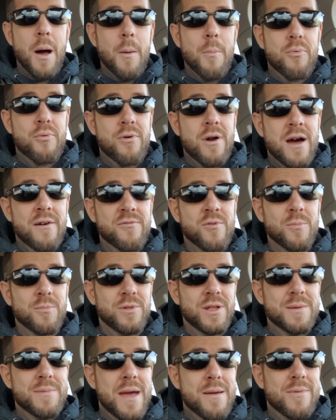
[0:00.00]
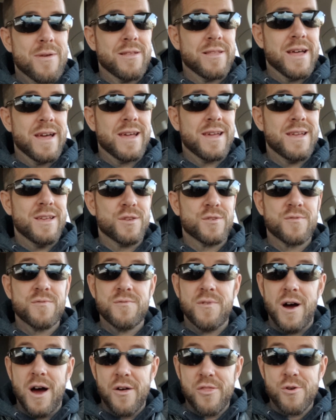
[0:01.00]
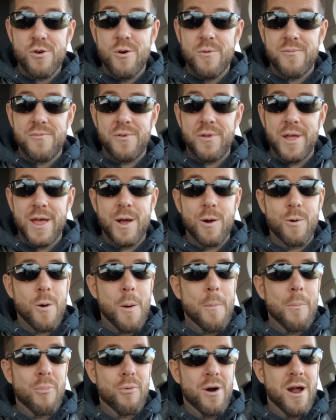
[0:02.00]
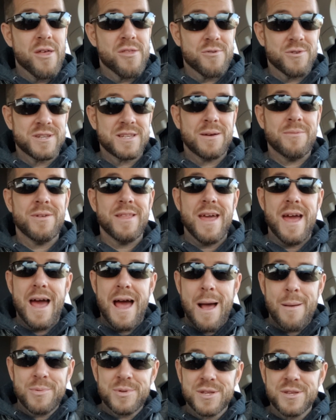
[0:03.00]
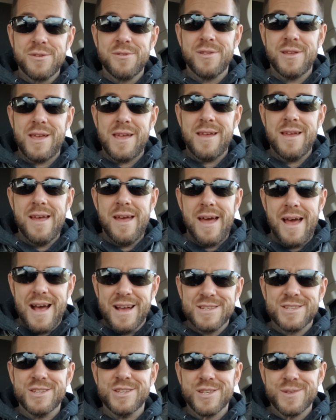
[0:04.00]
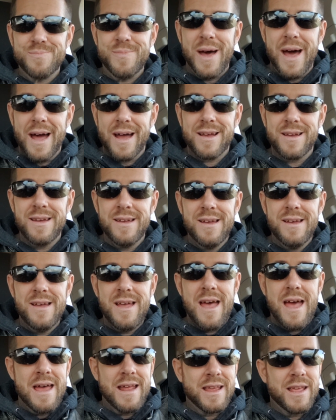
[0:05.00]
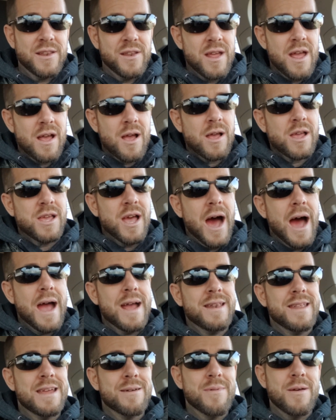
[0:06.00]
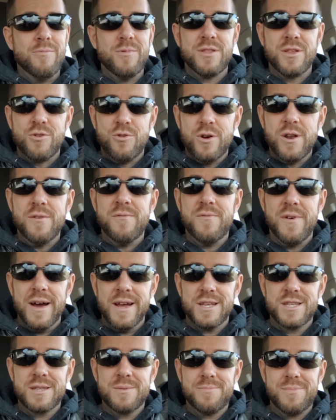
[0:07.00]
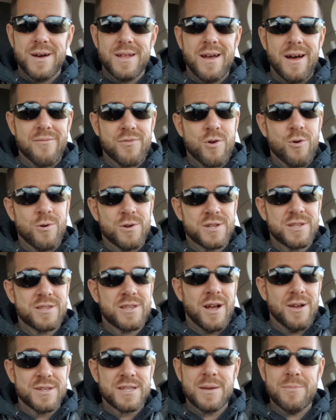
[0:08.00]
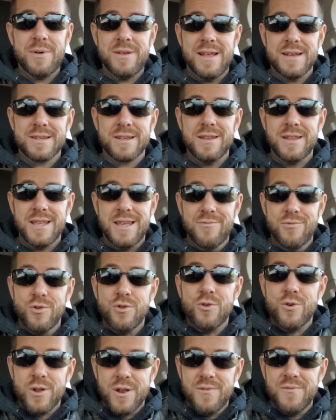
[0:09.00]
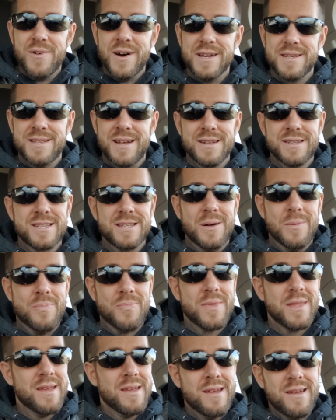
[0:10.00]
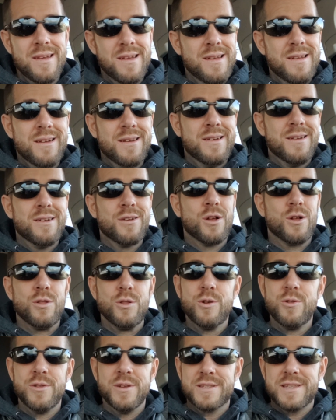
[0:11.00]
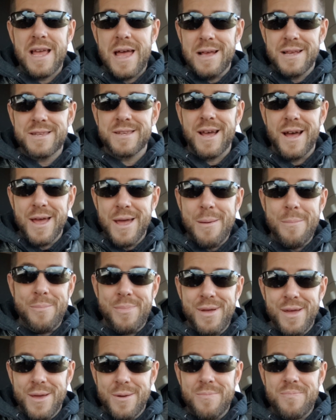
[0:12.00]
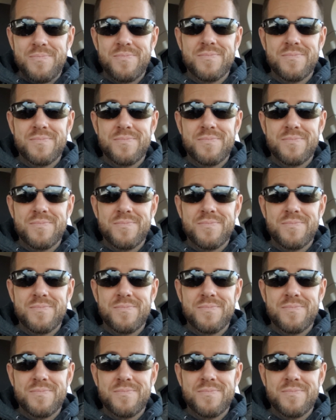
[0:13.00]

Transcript: Preferably maybe like his father, hopefully, or a brother, someone that absolutely has his back and can guide him with good advice. But of course, tell somebody that's going to give you good advice, not some clueless SIMP.